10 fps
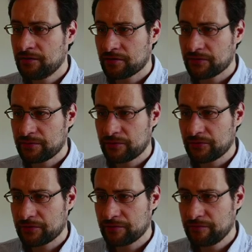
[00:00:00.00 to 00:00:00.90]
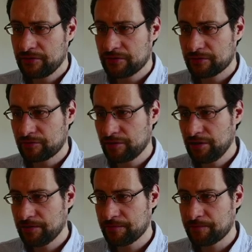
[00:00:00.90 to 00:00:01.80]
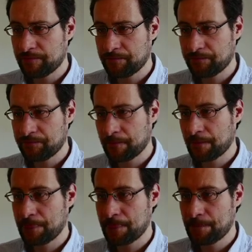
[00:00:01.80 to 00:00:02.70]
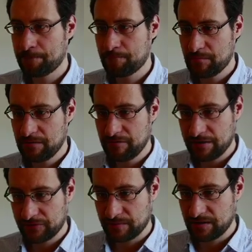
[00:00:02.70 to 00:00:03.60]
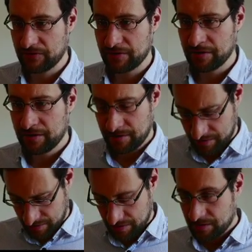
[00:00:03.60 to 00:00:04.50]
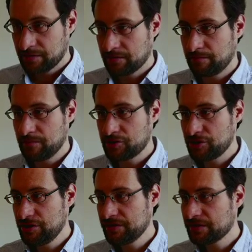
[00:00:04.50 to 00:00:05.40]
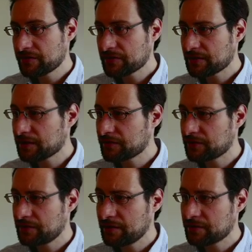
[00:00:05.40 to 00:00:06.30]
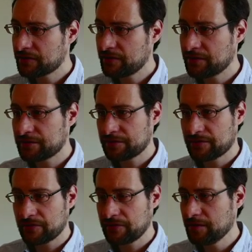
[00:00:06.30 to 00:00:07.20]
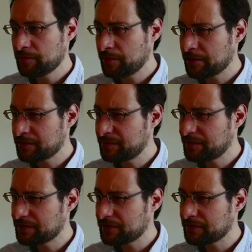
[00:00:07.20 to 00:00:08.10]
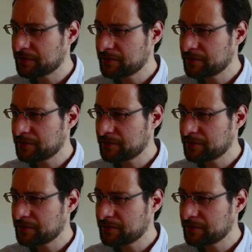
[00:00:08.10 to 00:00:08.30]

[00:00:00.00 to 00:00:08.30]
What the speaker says: not the most convenient, or really. I mean, we have some other machines like the data center and the ThinkPad, but